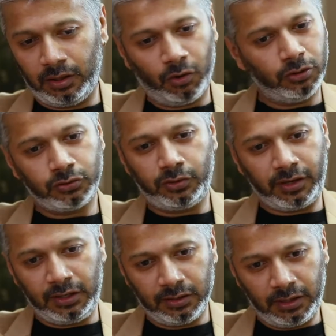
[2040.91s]
they also
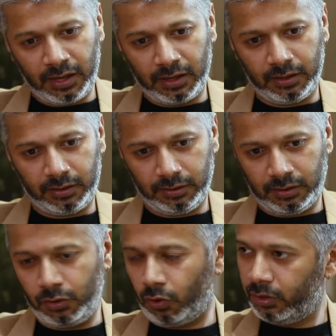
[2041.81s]
treat her like
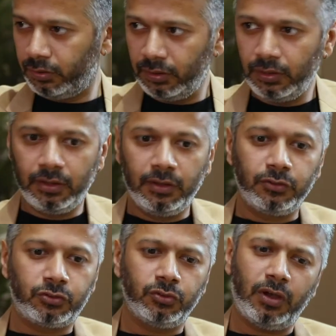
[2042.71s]
a daughter
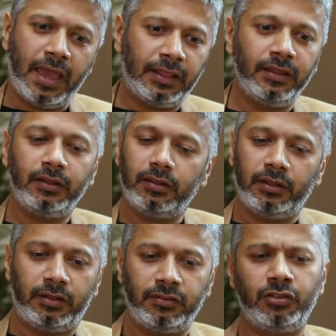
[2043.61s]
so i think
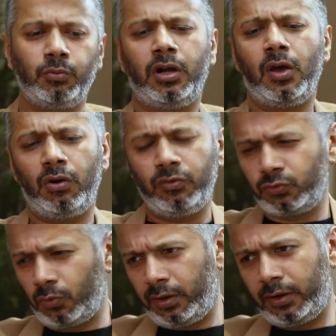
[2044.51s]
this is what i always
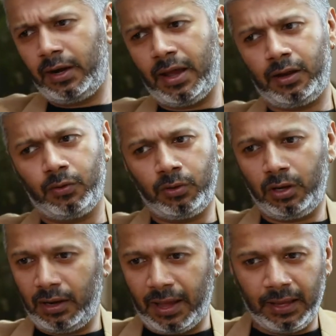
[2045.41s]
wanted i
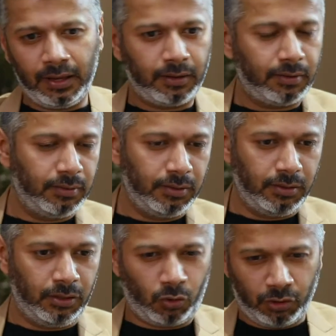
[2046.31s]
don't like
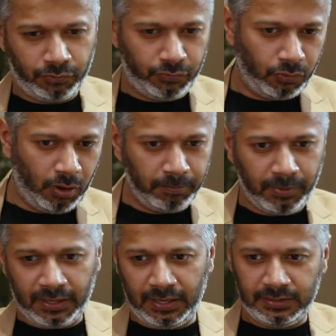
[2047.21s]
a lot of
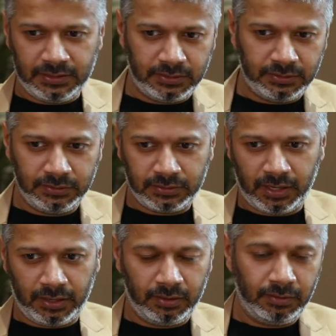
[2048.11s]
complications
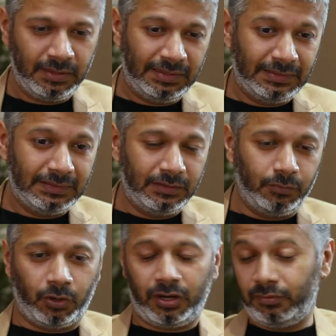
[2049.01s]
and
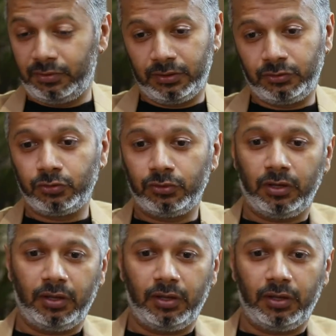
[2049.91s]
whatever. So